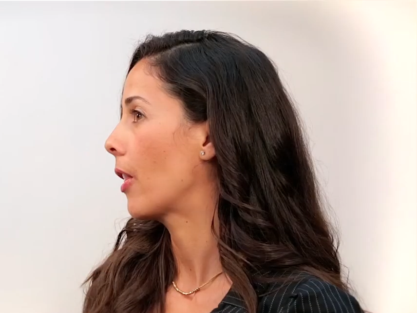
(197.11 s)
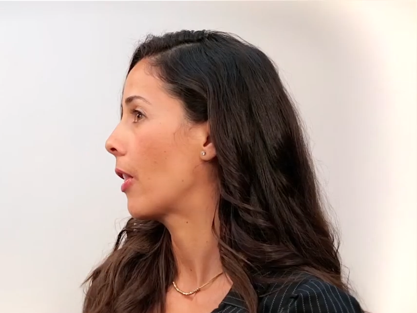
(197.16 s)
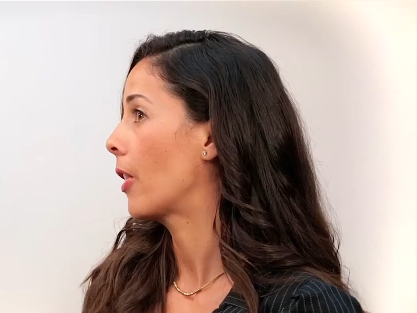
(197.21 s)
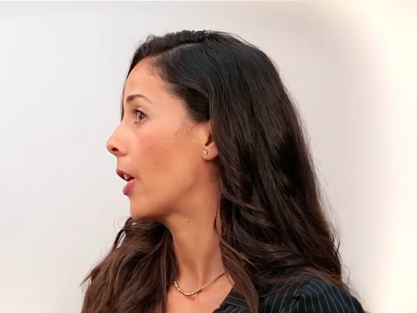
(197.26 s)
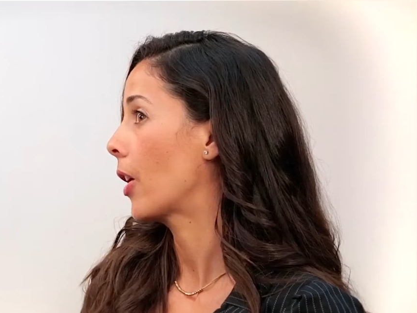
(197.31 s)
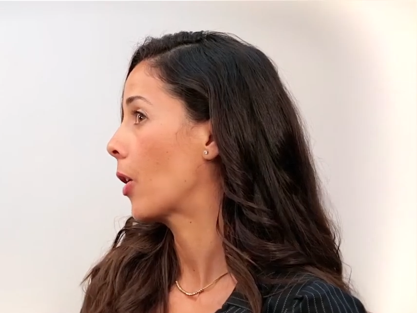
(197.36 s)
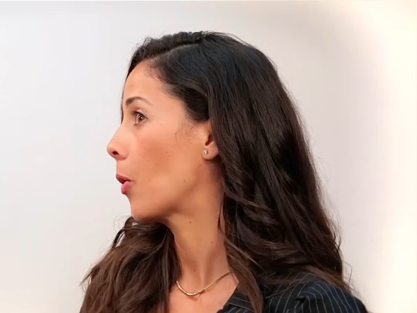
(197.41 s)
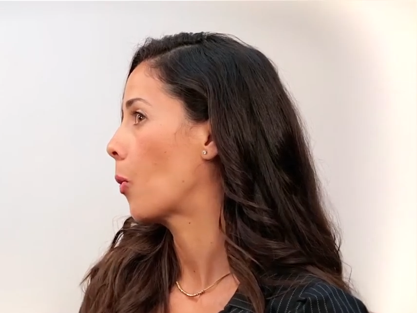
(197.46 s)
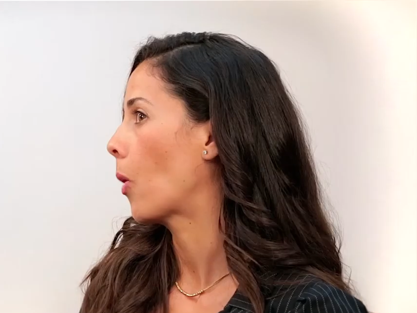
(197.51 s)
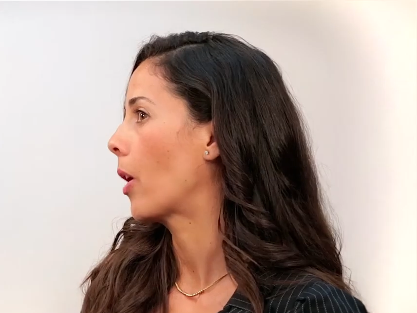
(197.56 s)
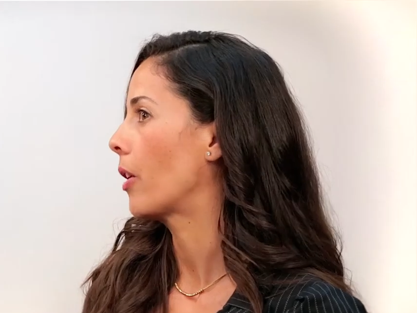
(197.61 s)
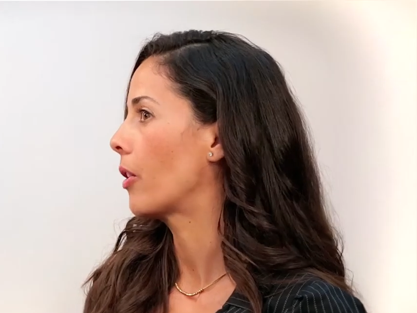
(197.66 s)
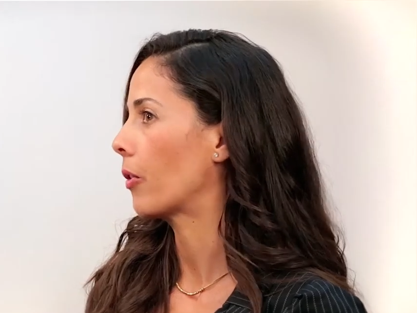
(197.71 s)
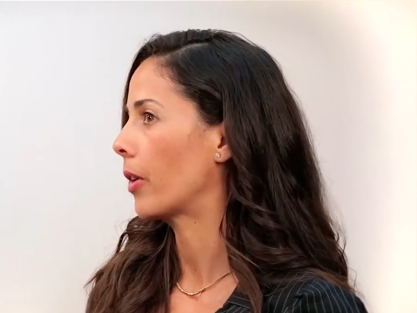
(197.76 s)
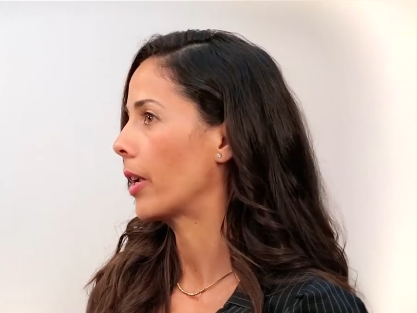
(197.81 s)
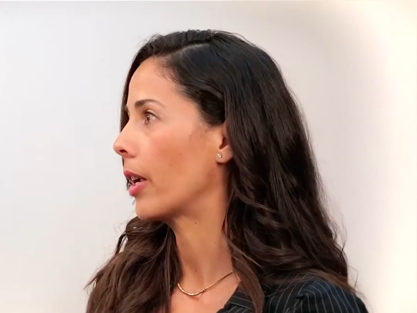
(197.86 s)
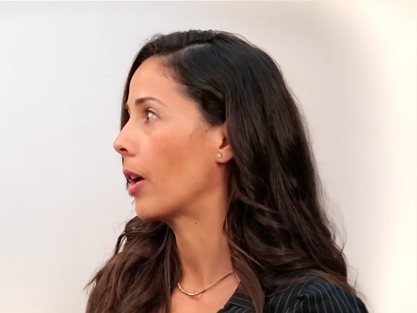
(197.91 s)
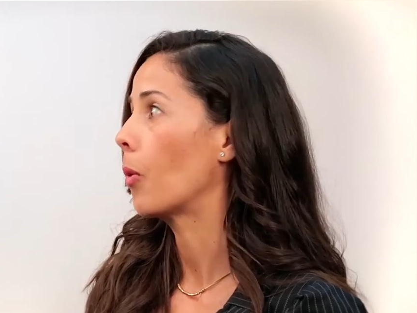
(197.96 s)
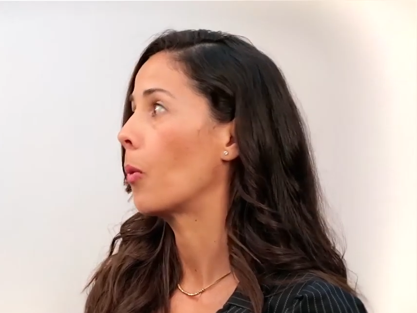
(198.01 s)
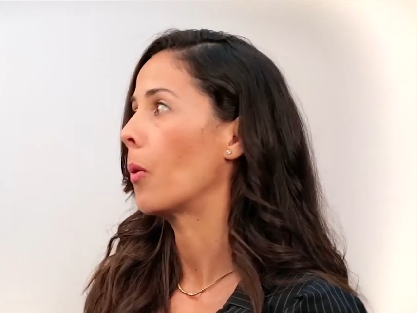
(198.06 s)
they're
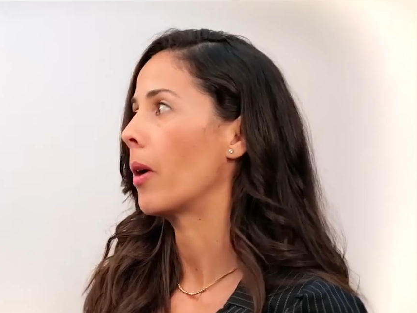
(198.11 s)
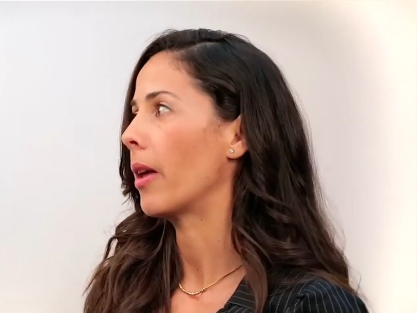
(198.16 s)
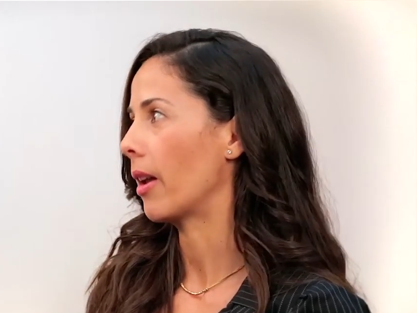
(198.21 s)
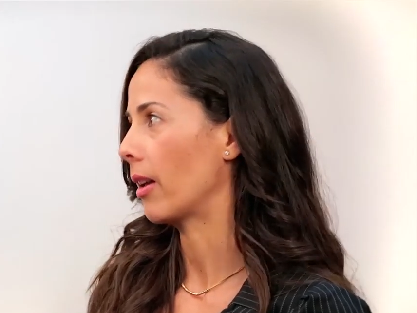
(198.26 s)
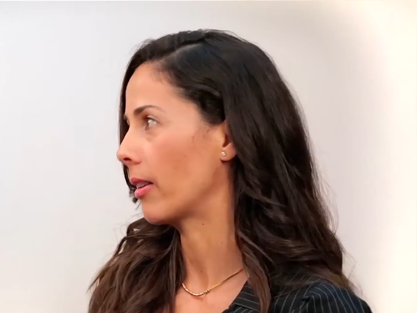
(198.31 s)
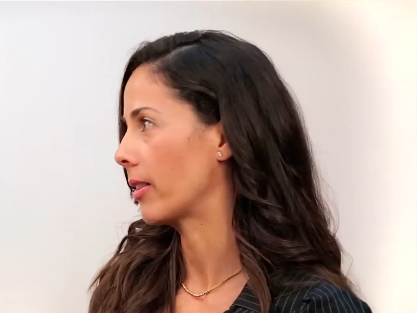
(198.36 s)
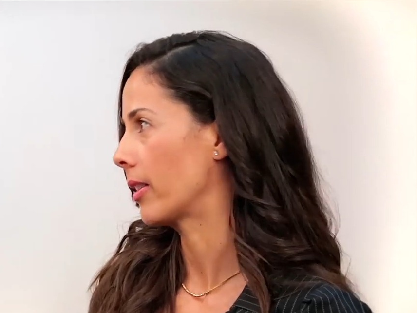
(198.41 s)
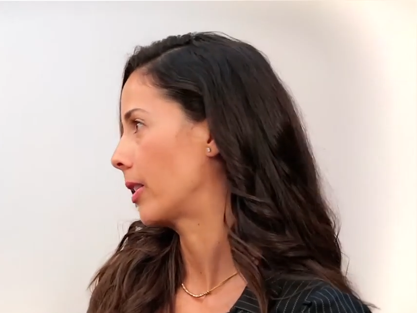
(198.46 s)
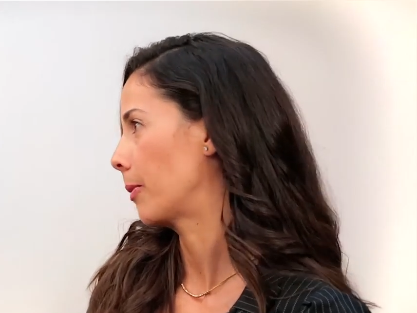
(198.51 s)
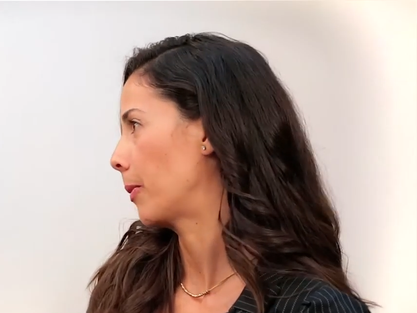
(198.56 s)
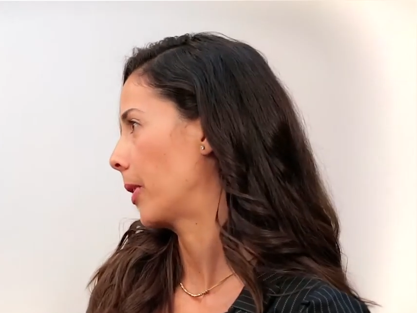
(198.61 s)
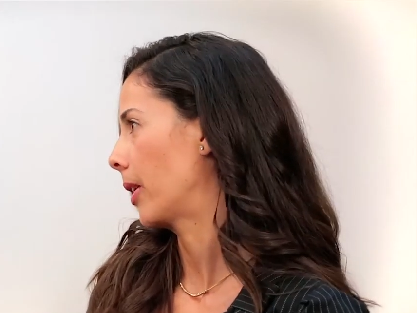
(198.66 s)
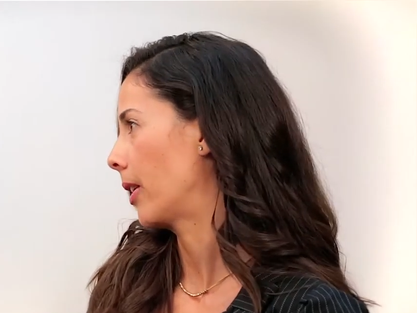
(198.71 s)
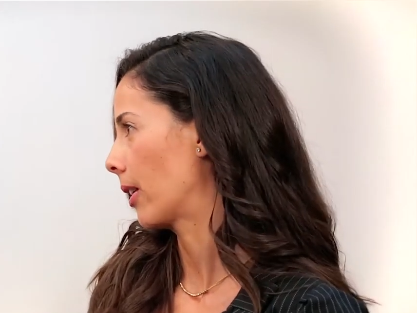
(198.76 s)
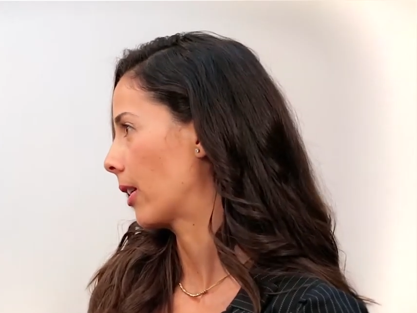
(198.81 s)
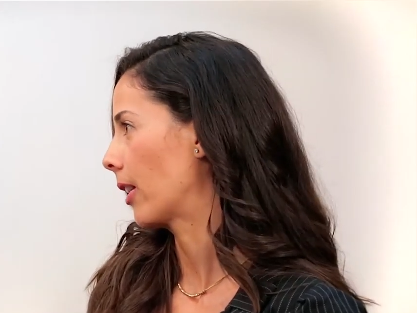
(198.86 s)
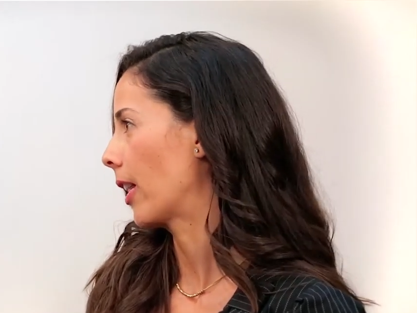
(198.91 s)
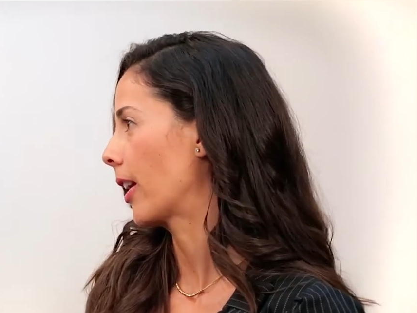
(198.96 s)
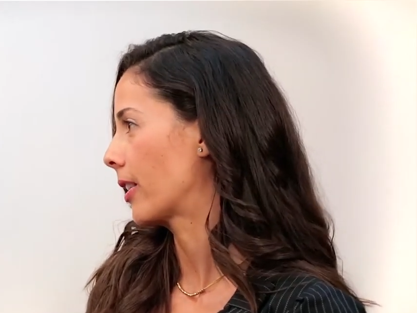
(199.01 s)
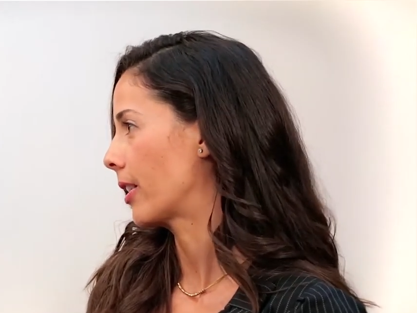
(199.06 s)
wondering what else has been
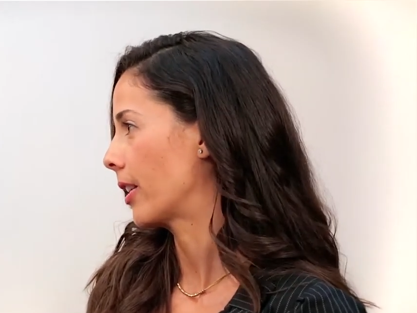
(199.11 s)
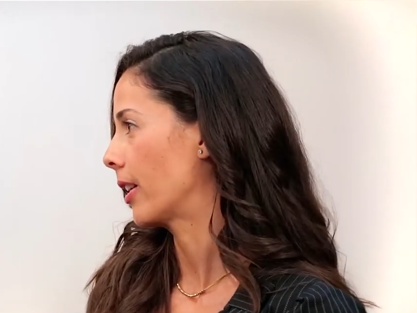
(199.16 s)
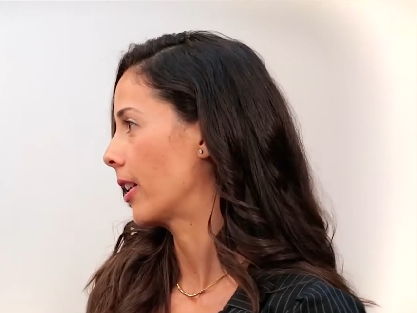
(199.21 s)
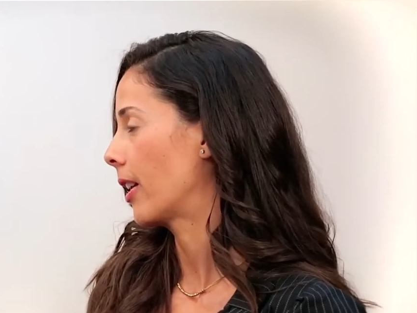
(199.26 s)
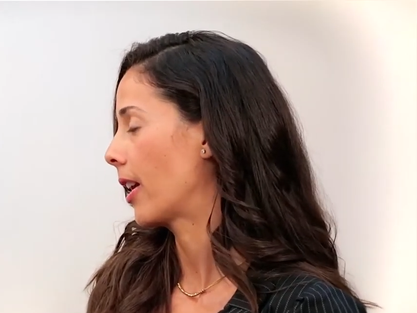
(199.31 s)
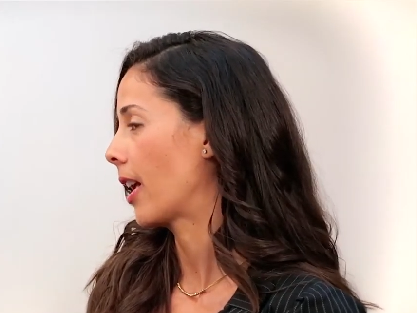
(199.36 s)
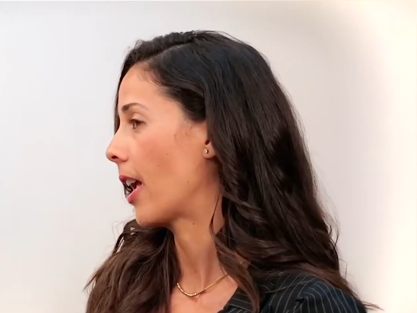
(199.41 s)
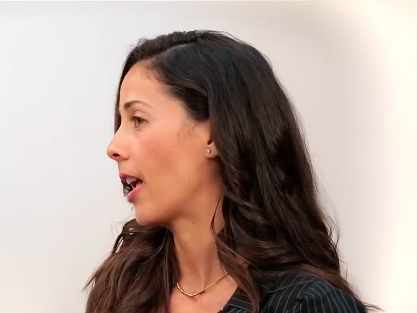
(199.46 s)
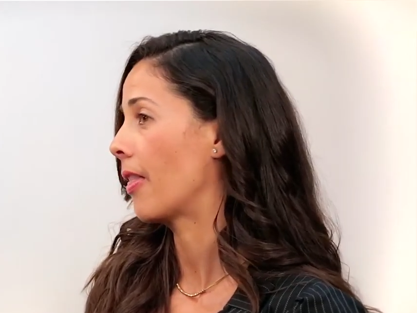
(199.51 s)
neglected,